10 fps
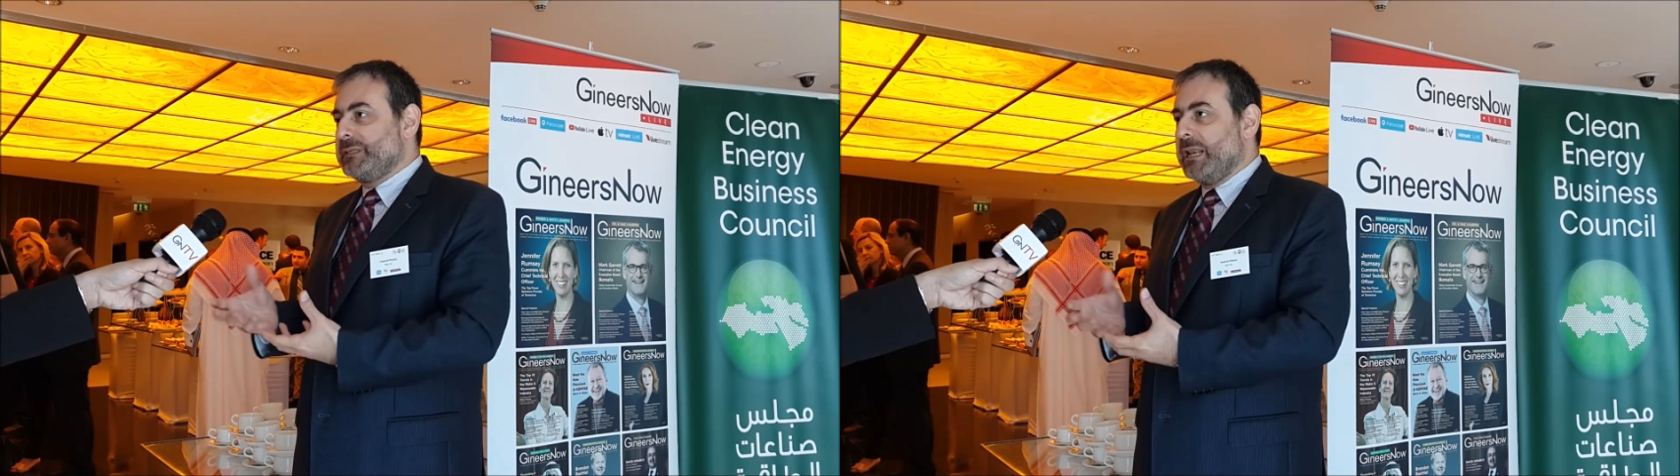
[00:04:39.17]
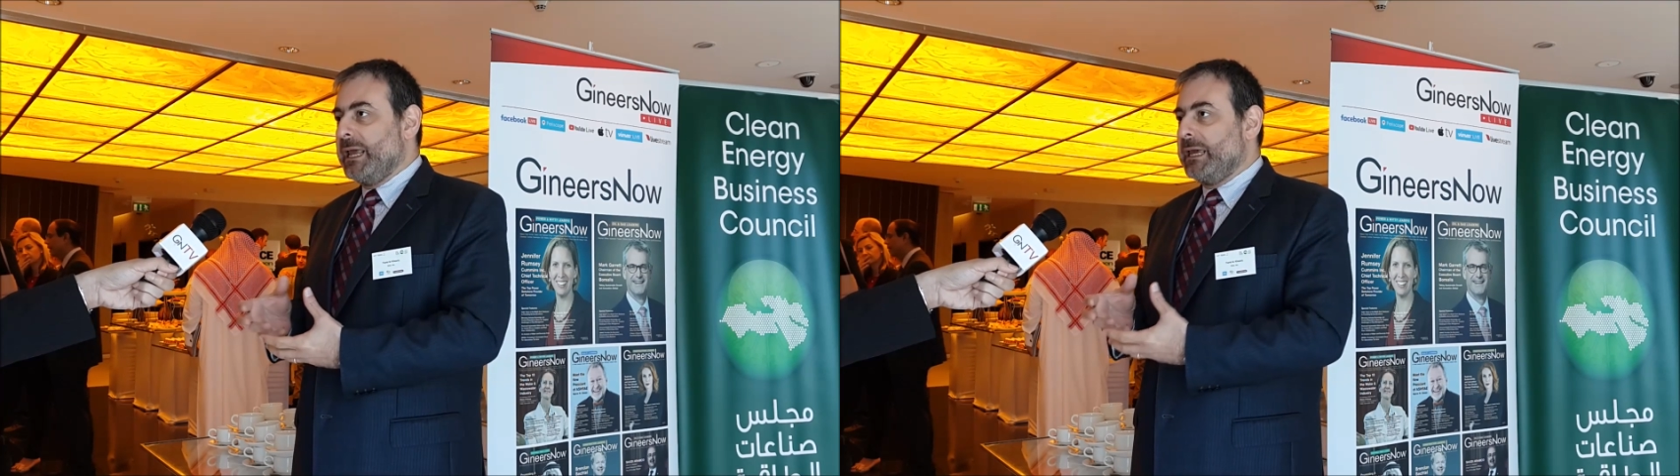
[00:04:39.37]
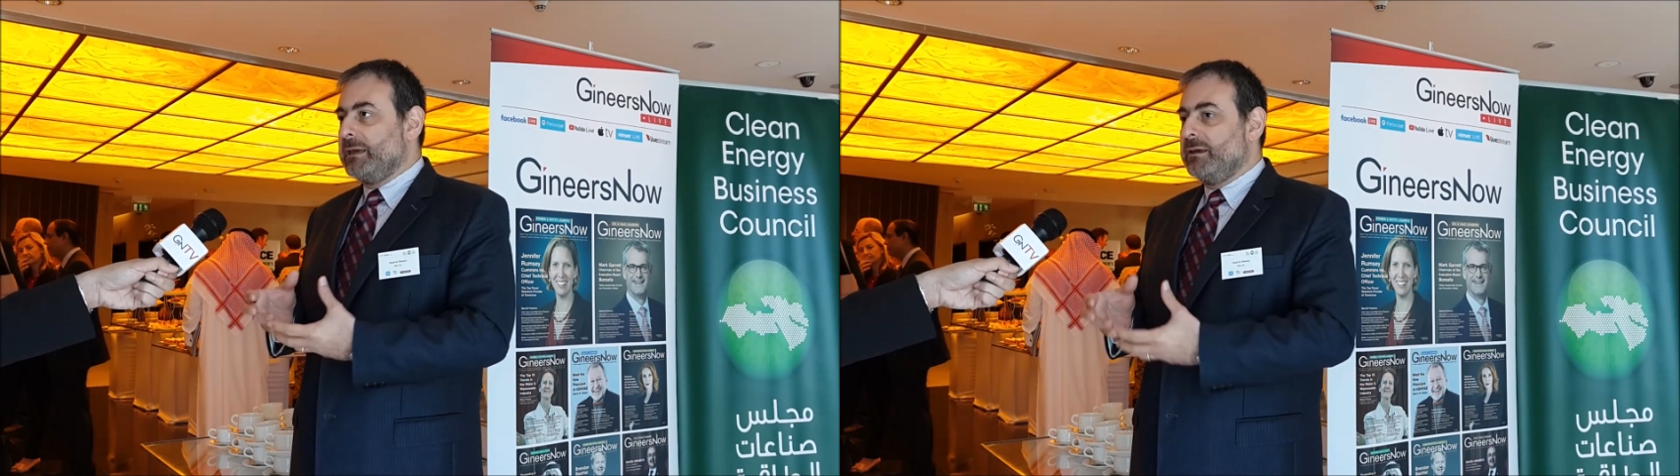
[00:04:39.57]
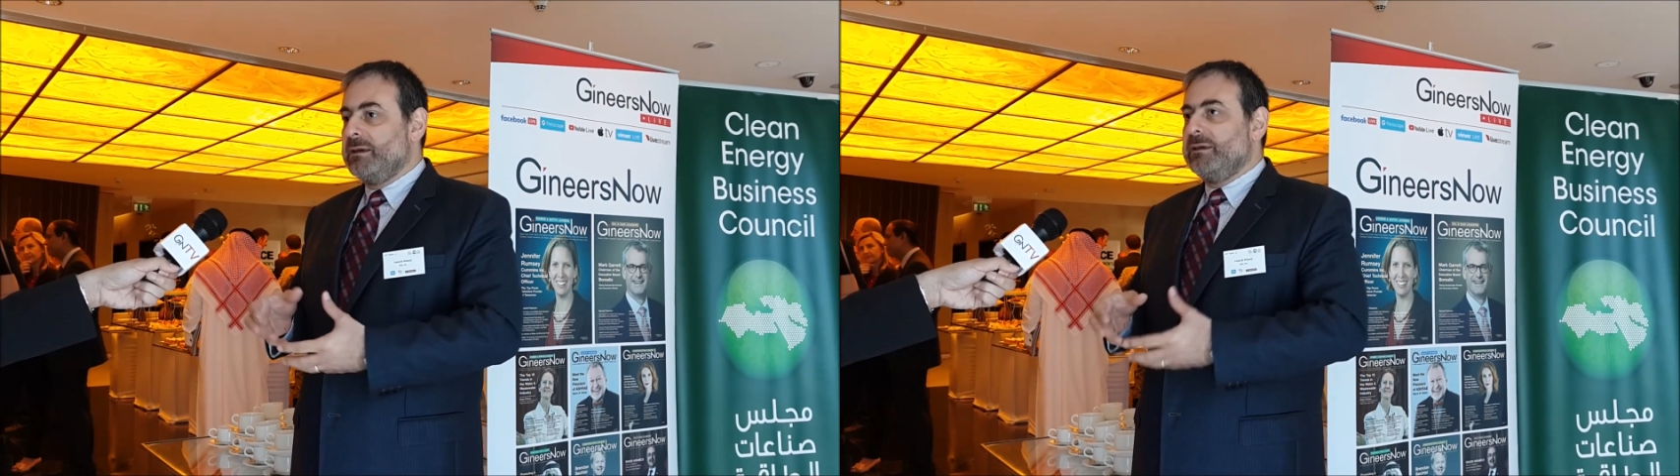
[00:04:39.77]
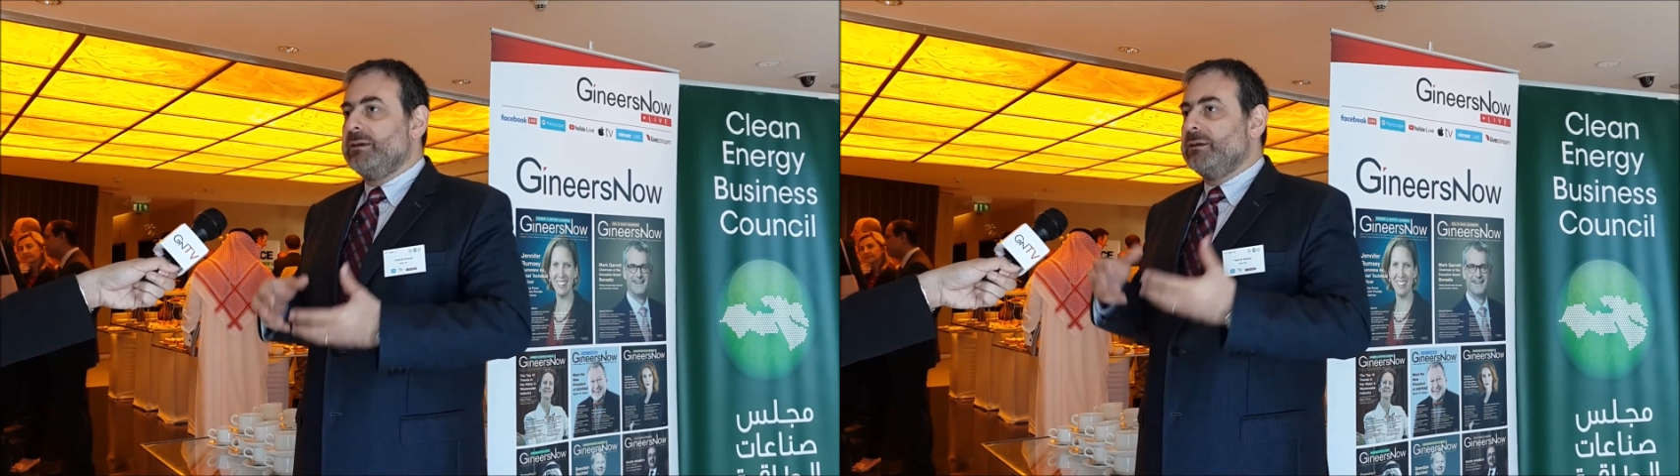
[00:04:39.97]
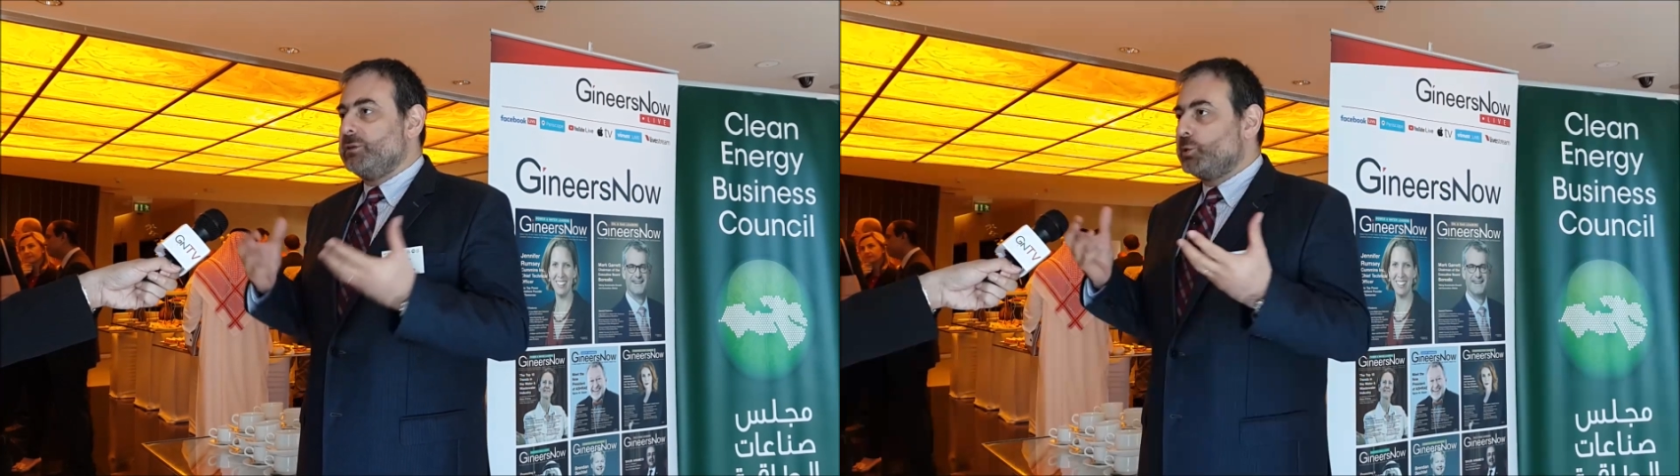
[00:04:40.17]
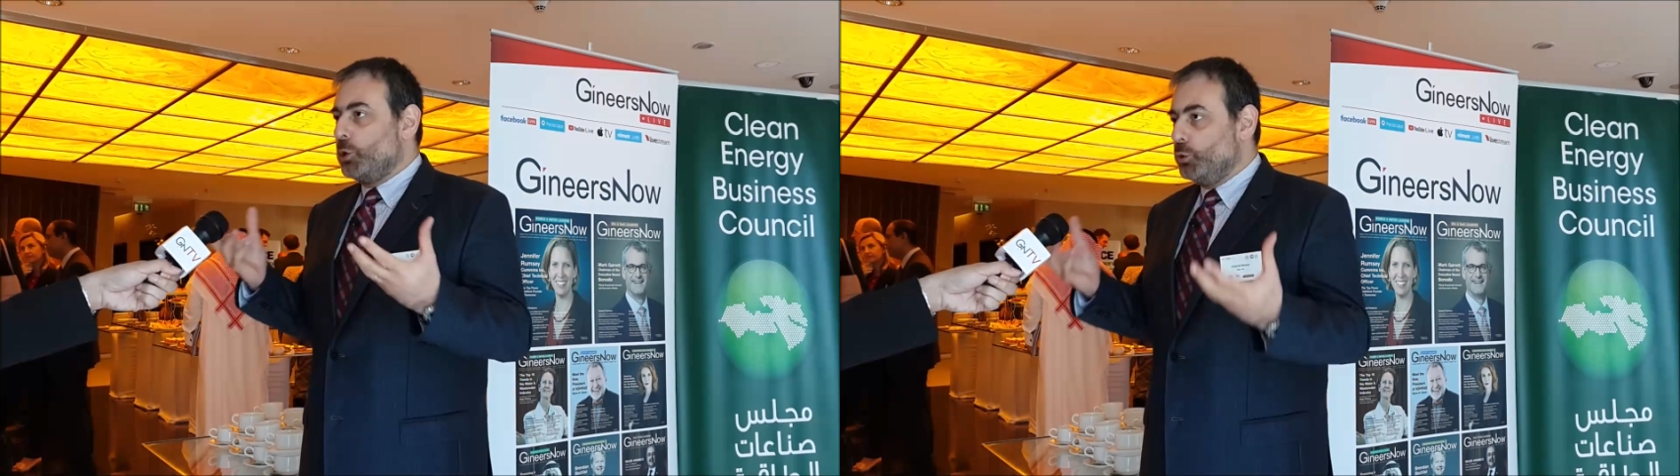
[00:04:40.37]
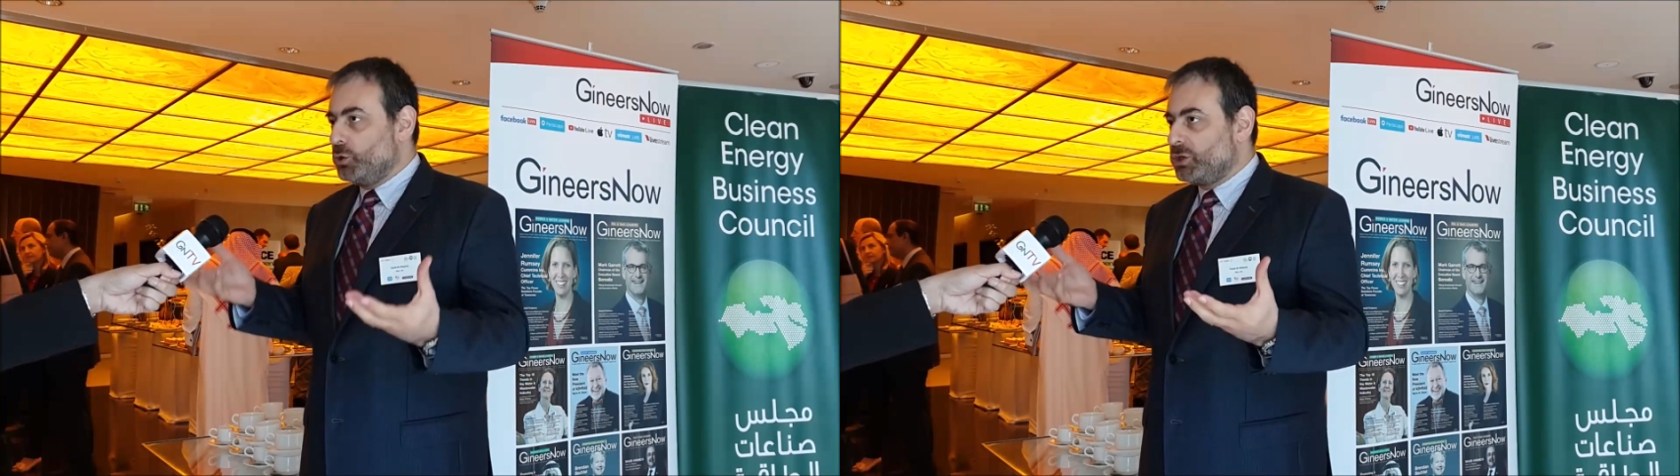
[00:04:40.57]
selling
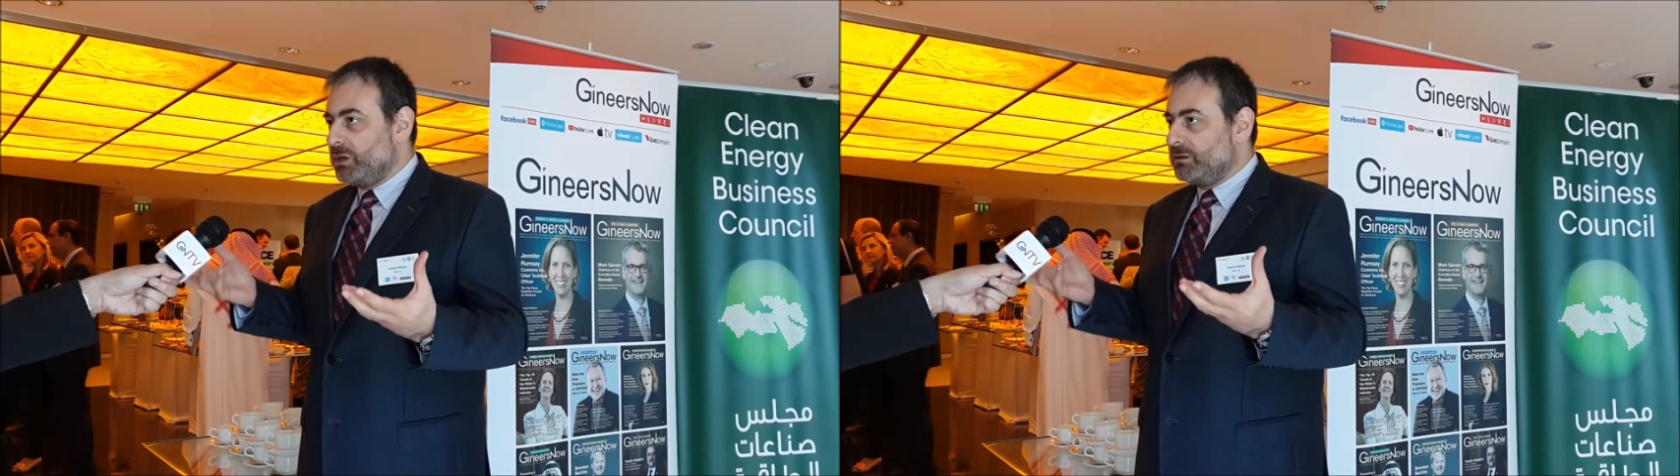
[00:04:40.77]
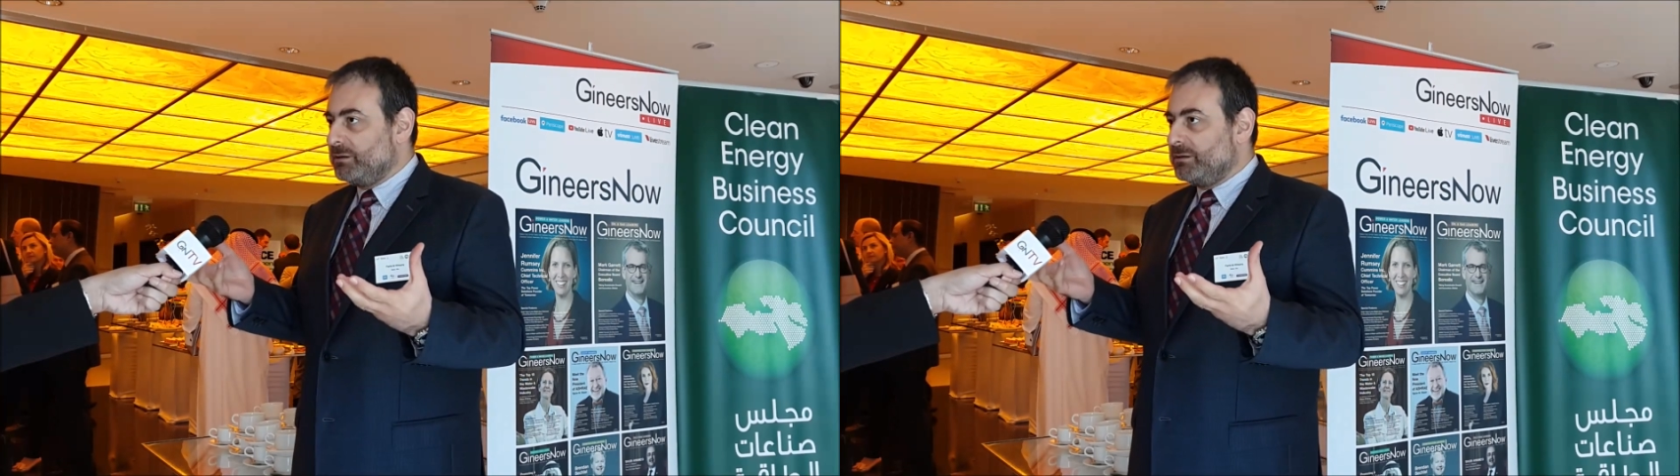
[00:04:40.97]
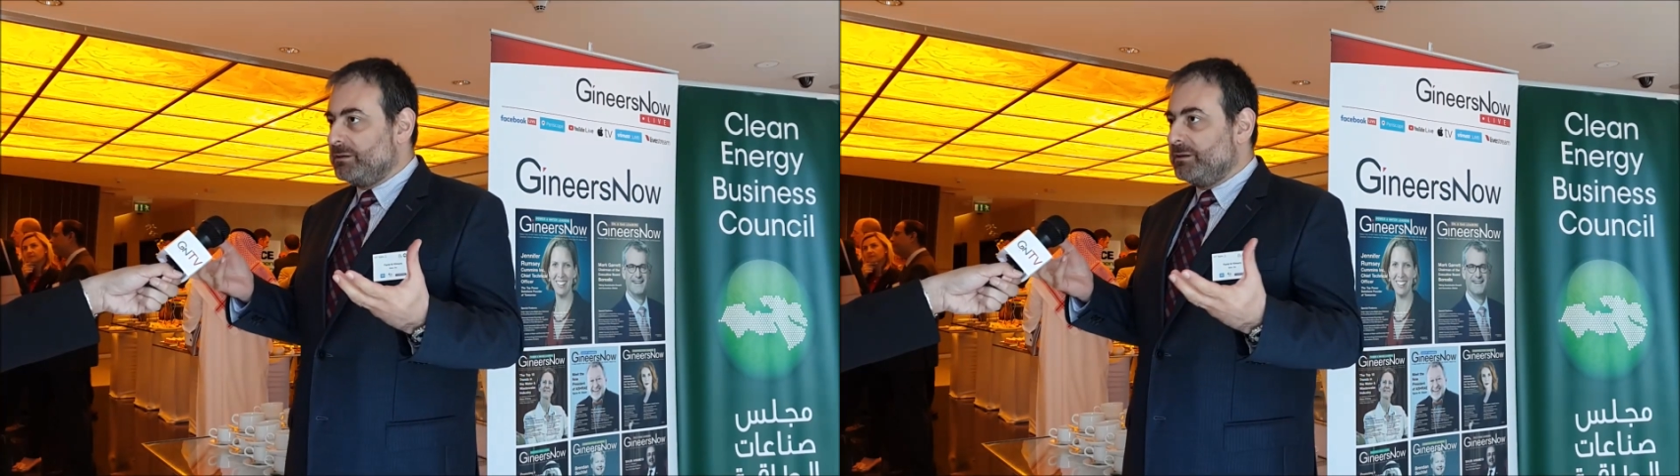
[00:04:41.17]
solution,